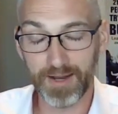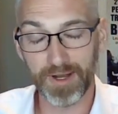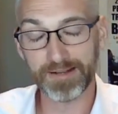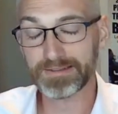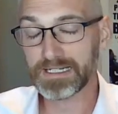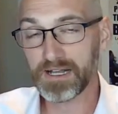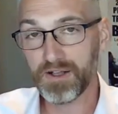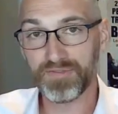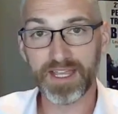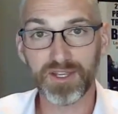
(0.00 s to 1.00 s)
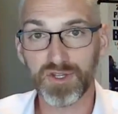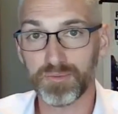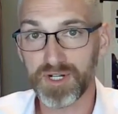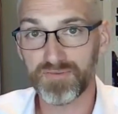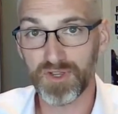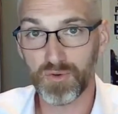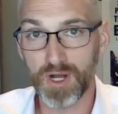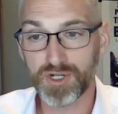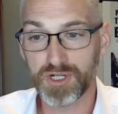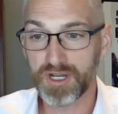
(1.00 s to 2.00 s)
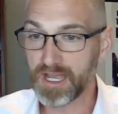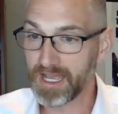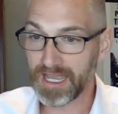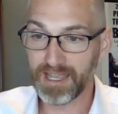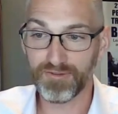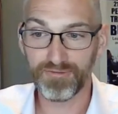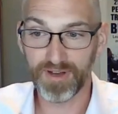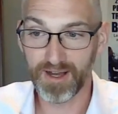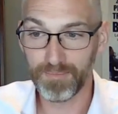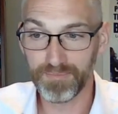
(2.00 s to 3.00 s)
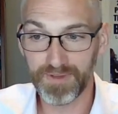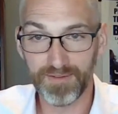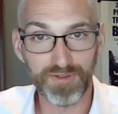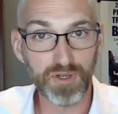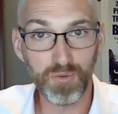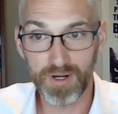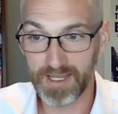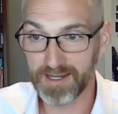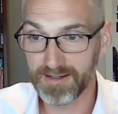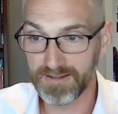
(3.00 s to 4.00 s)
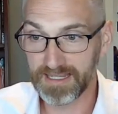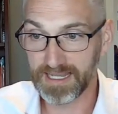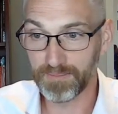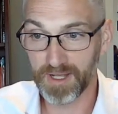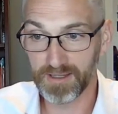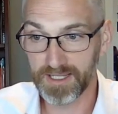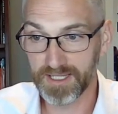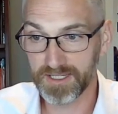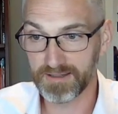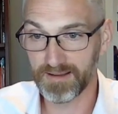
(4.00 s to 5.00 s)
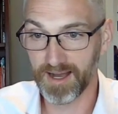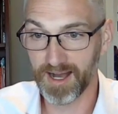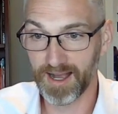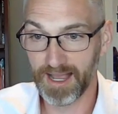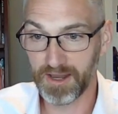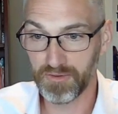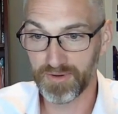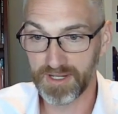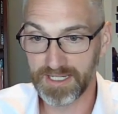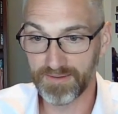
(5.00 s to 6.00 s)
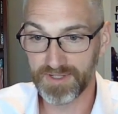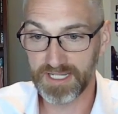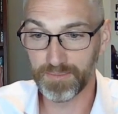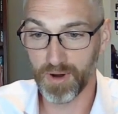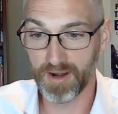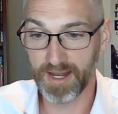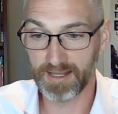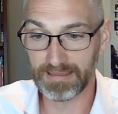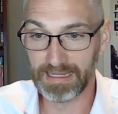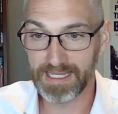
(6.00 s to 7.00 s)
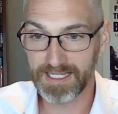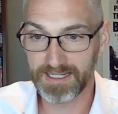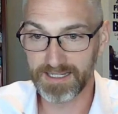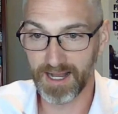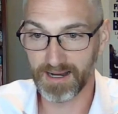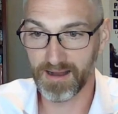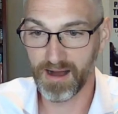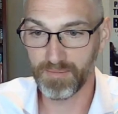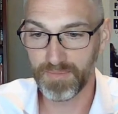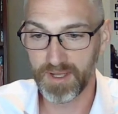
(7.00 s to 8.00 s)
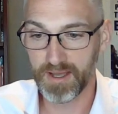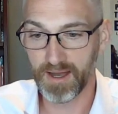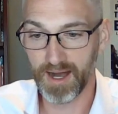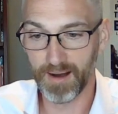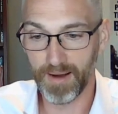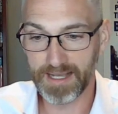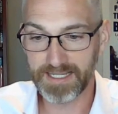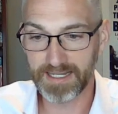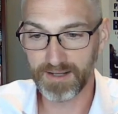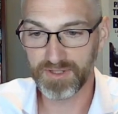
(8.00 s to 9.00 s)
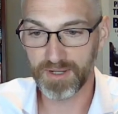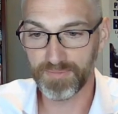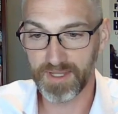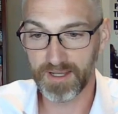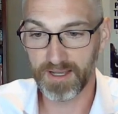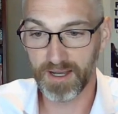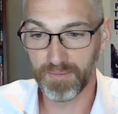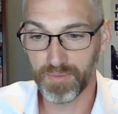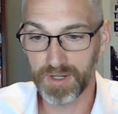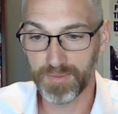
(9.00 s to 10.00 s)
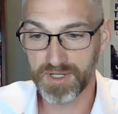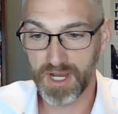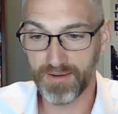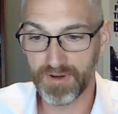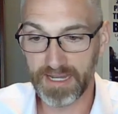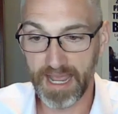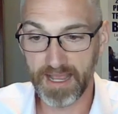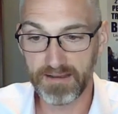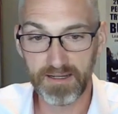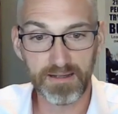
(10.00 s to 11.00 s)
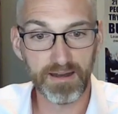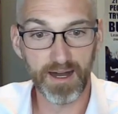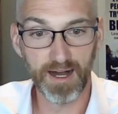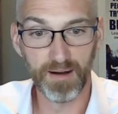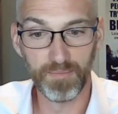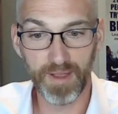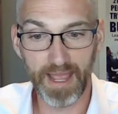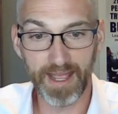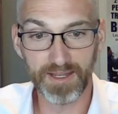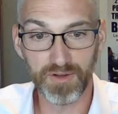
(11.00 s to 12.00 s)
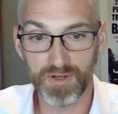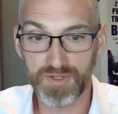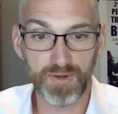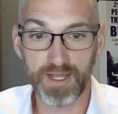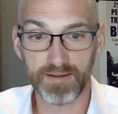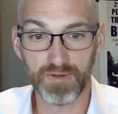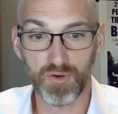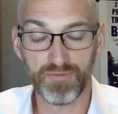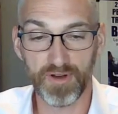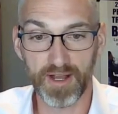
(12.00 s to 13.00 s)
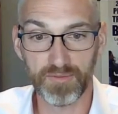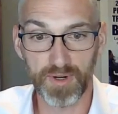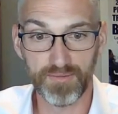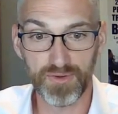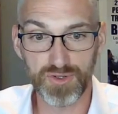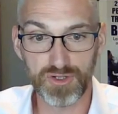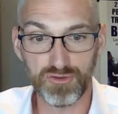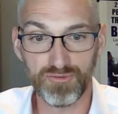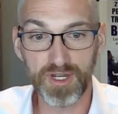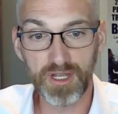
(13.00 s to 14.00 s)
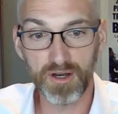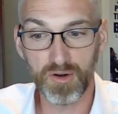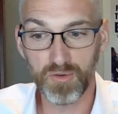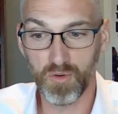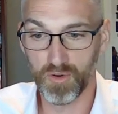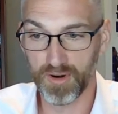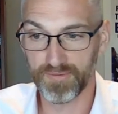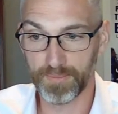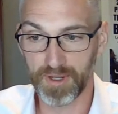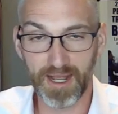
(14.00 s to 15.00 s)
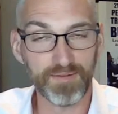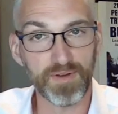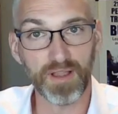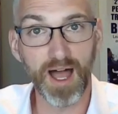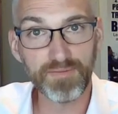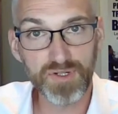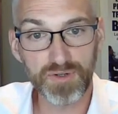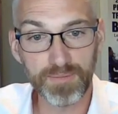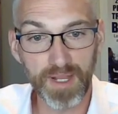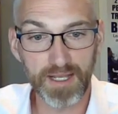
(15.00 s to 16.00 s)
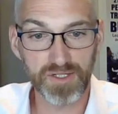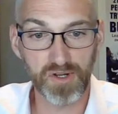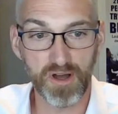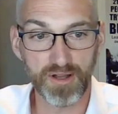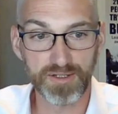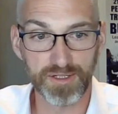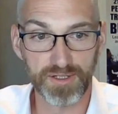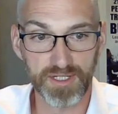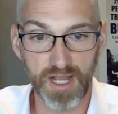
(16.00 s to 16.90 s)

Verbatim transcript: Anyway, thank you so much for the question if um, if you want to get into the email list, uh, head over to davidcbarnettlist.com. Uh, I send out something uh, pretty much every day. Um, and you also get notified whenever there's a new video or if I'm going to have a live stream guest on to